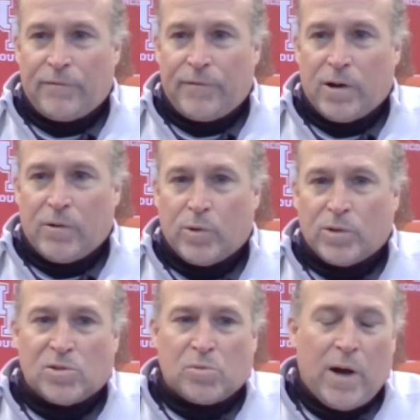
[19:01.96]
fair,
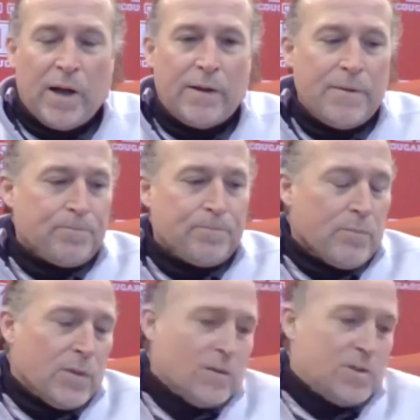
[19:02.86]
which is why
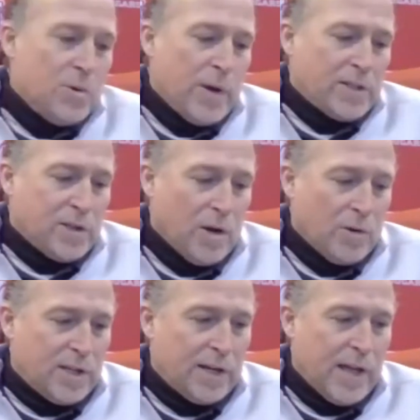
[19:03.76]
2 weeks ago,
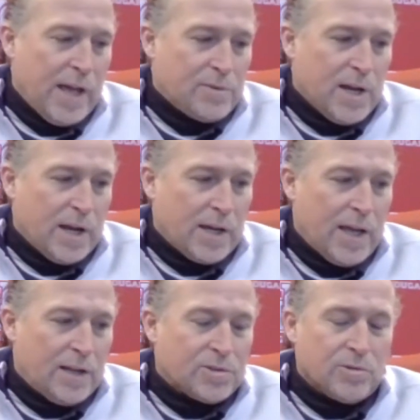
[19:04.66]
10 games got
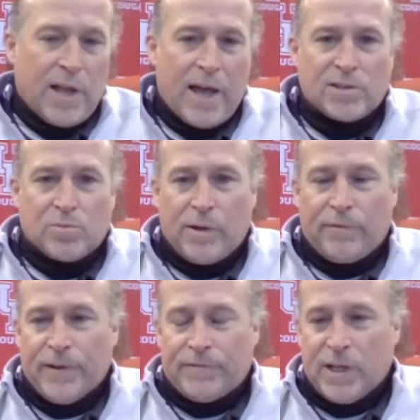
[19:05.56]
canceled. Last week,
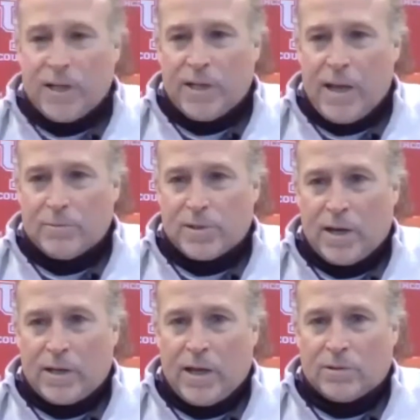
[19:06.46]
15 games
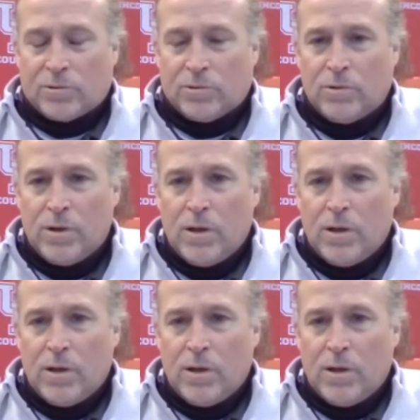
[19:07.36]
got canceled.